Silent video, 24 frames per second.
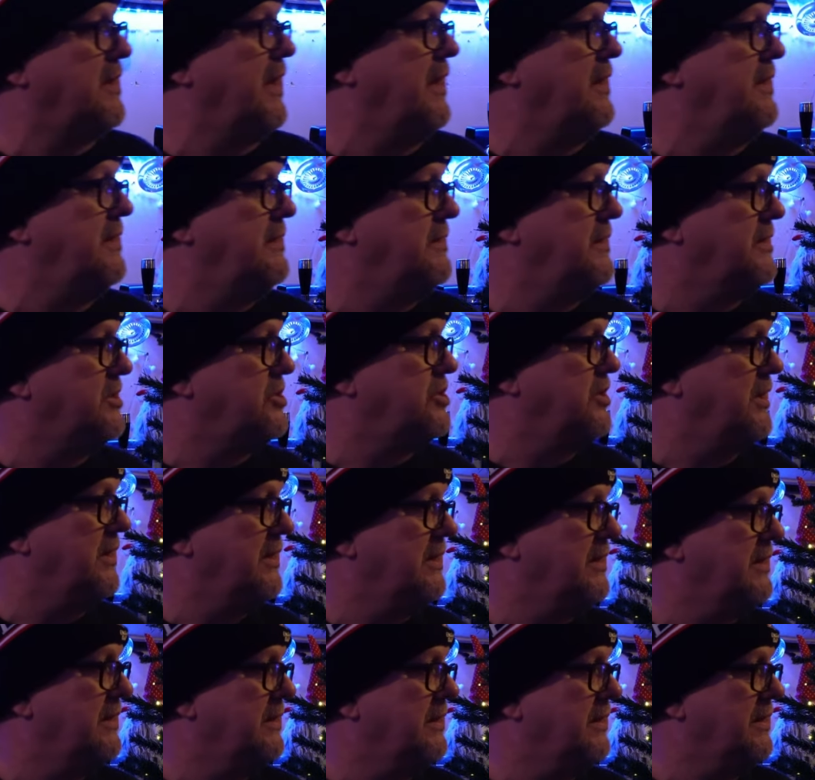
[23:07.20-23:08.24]
again this year.
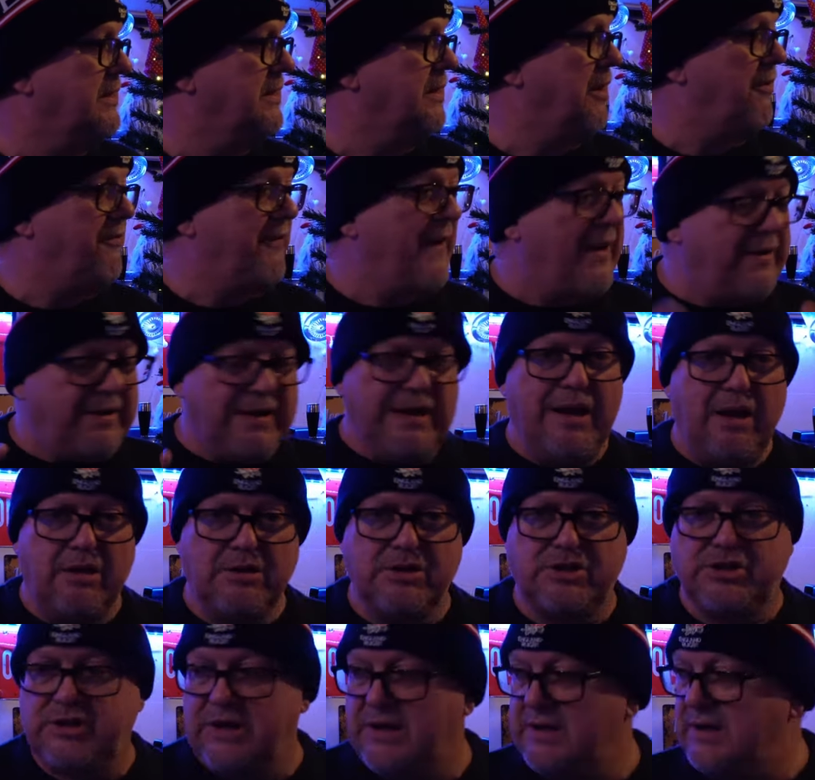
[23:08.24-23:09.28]
I found it
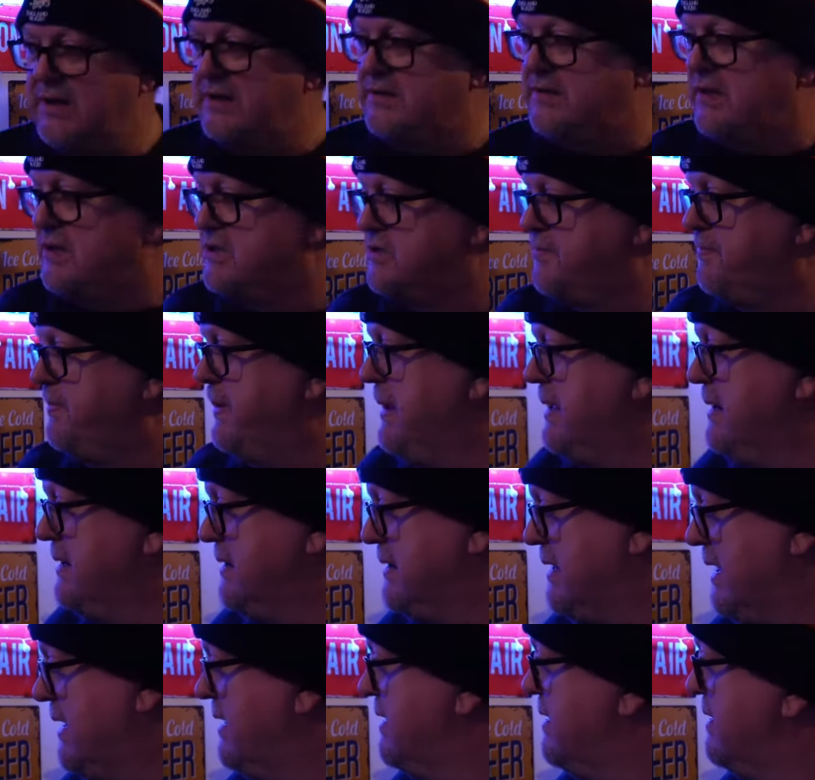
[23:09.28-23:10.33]
last year and it disappeared
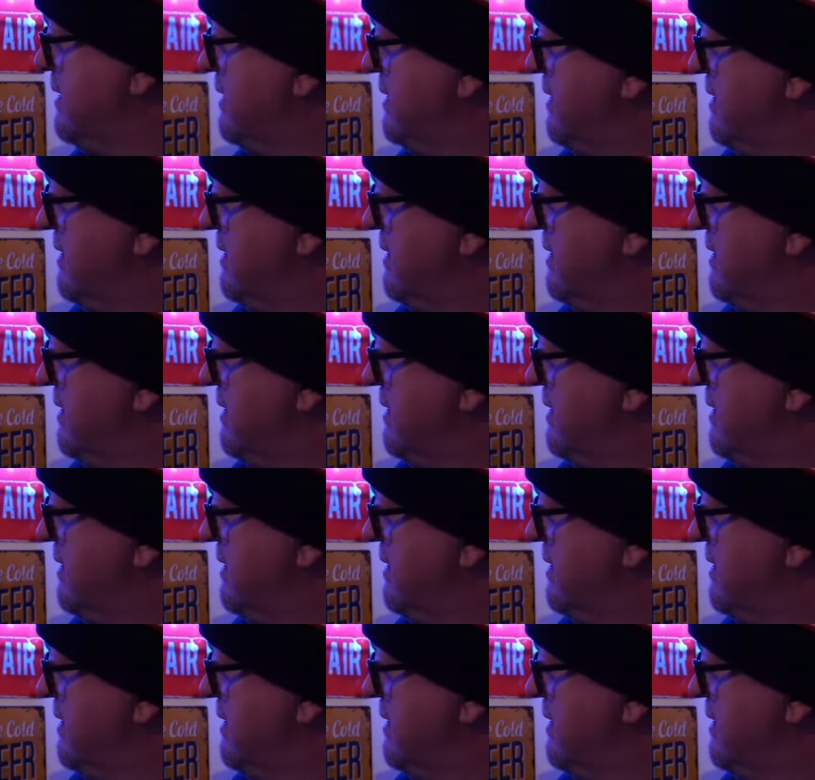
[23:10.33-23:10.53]
again.